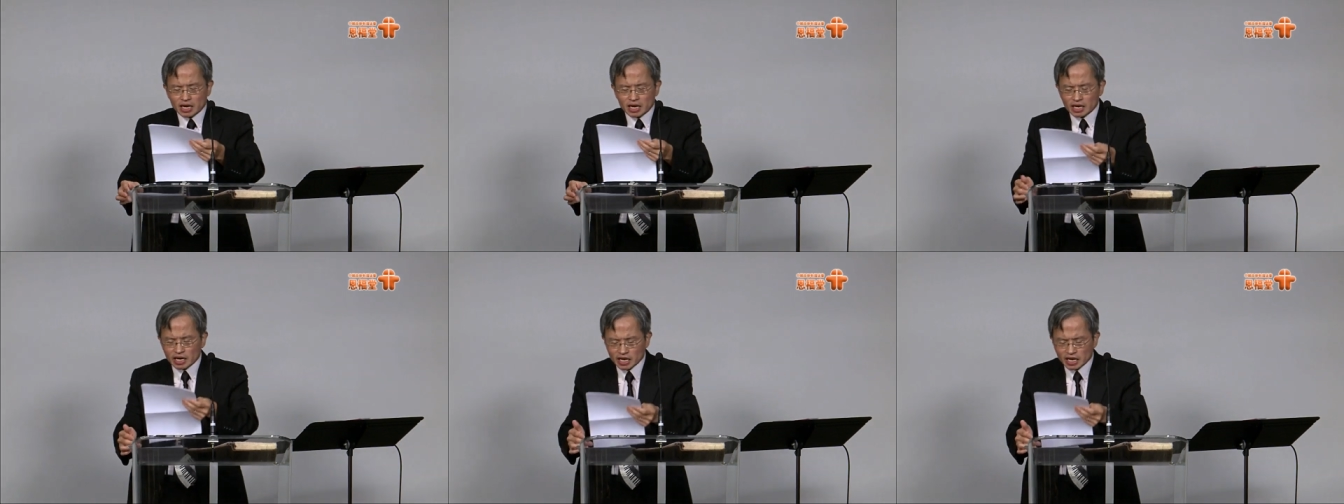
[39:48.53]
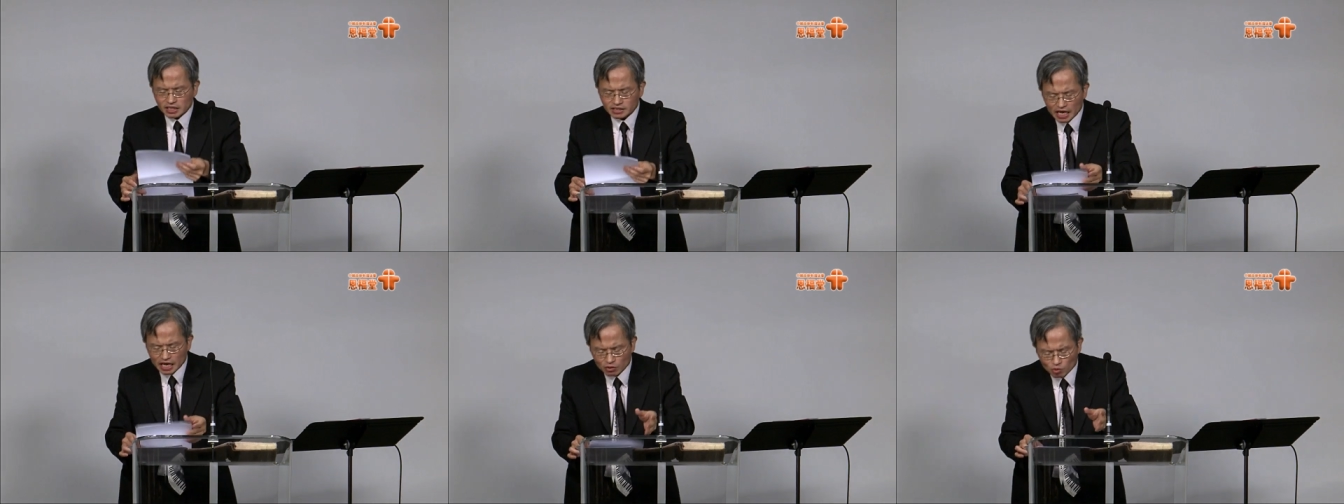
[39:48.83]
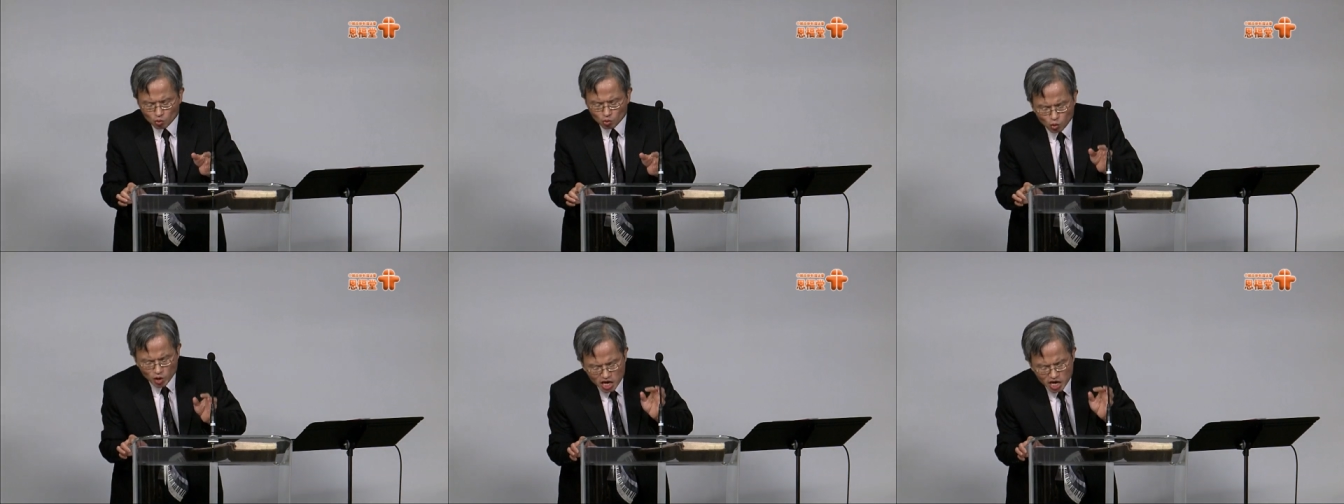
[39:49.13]
He said,
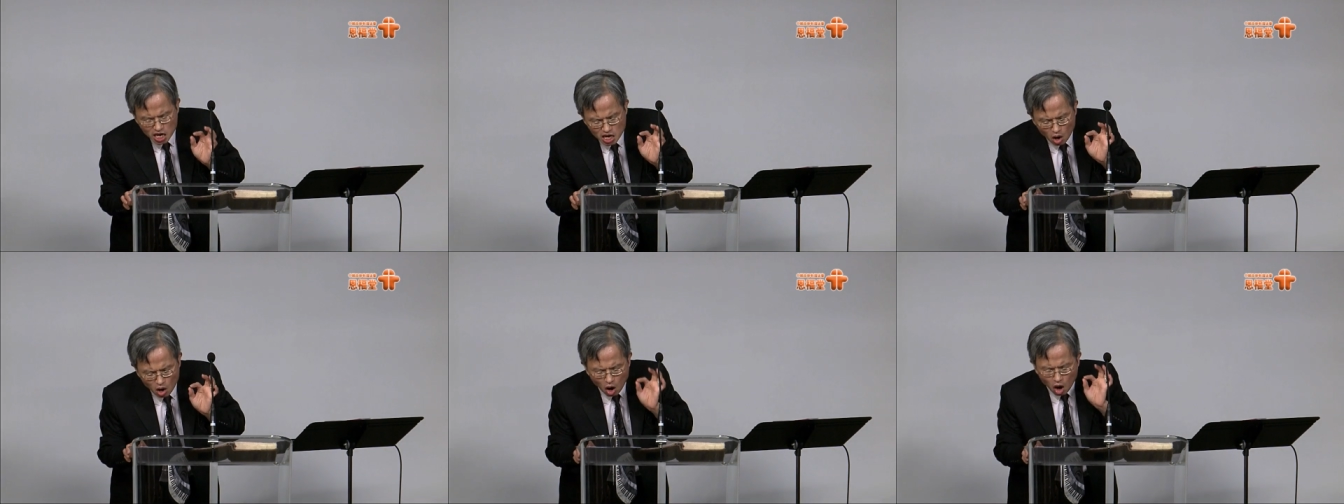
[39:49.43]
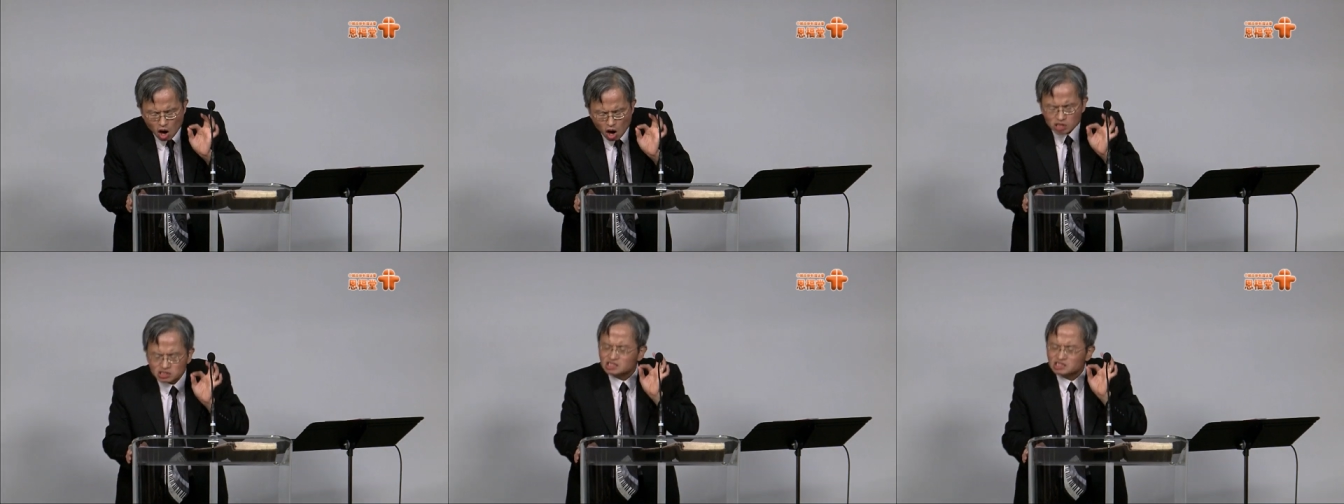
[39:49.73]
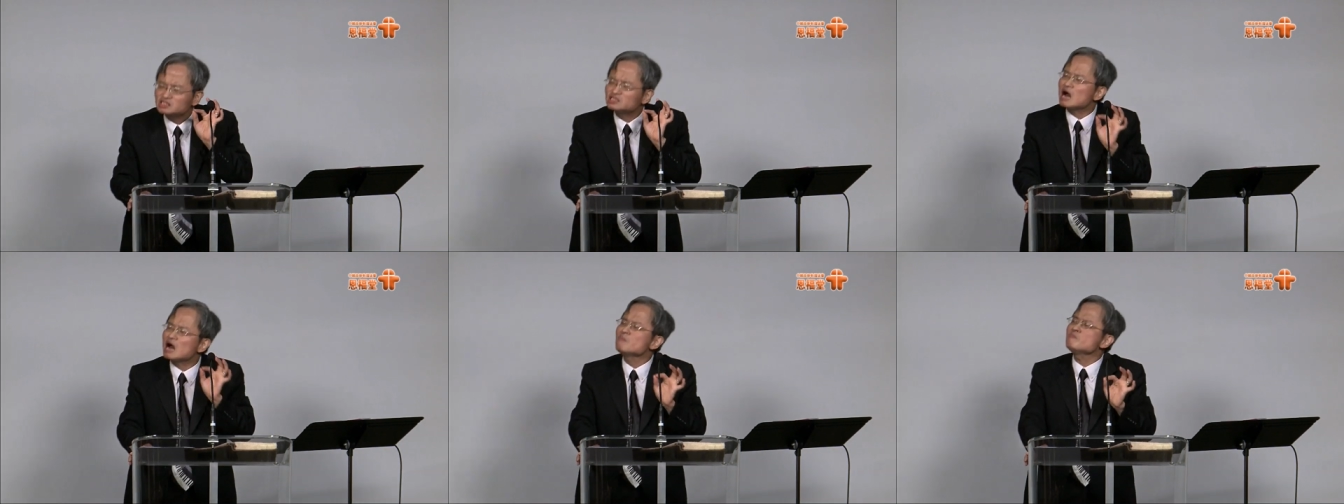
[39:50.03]
We all
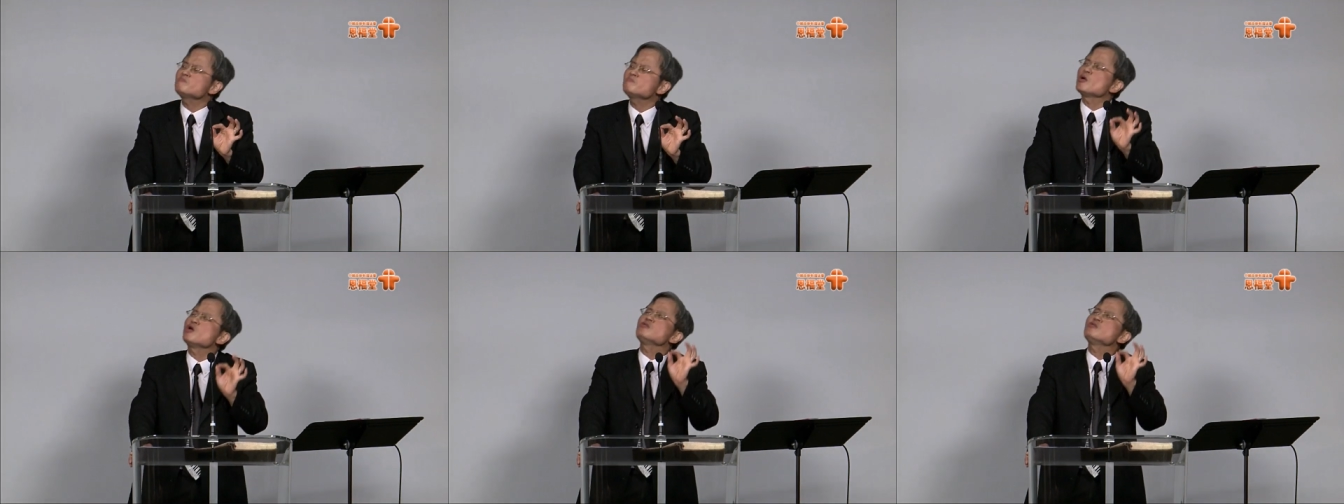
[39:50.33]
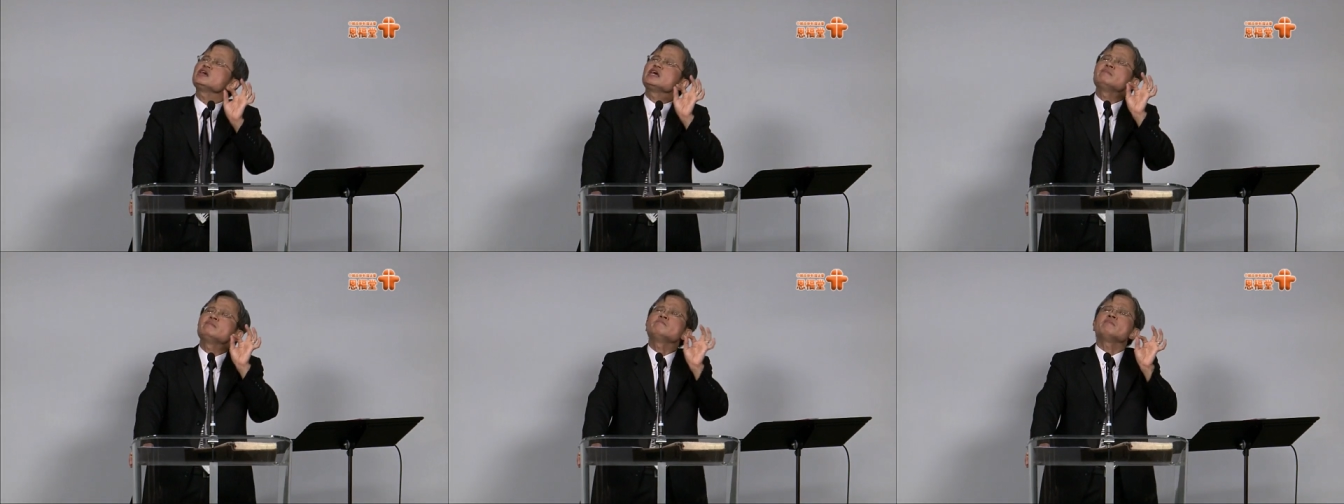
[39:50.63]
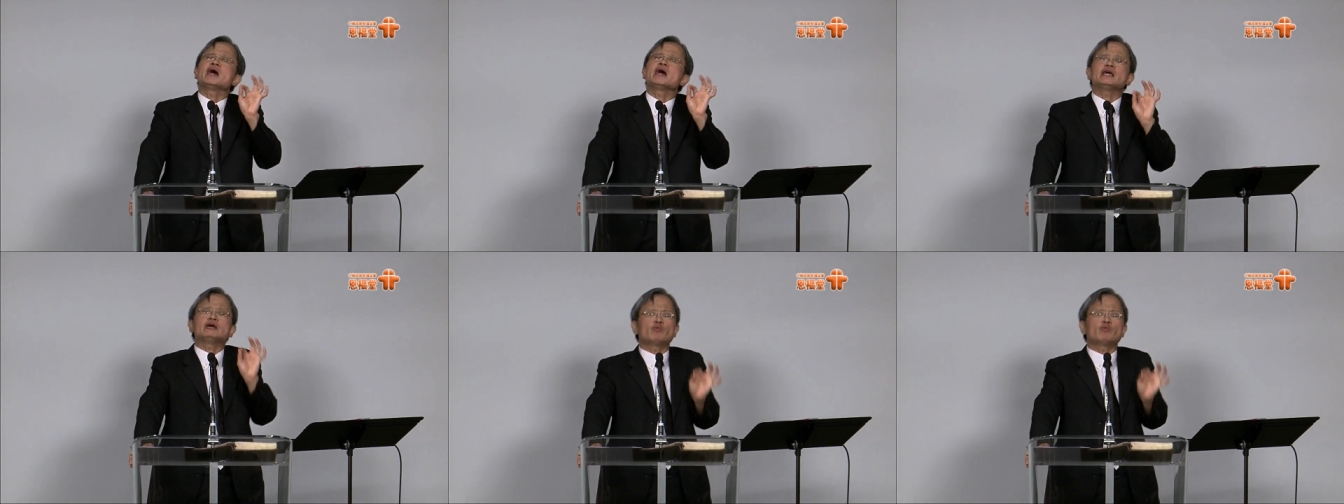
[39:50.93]
stumble in
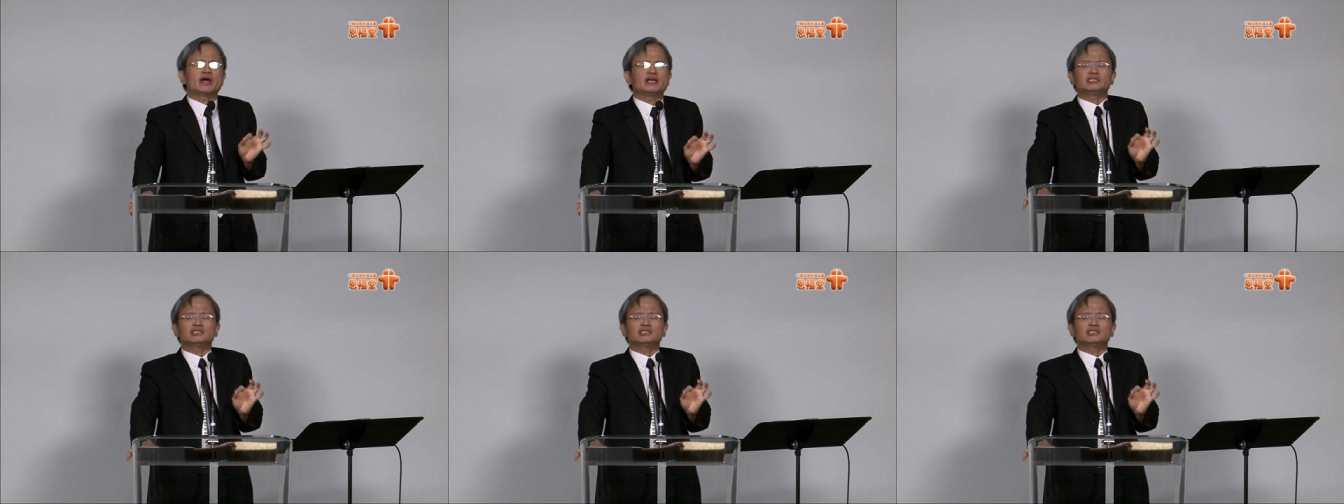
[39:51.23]
many ways.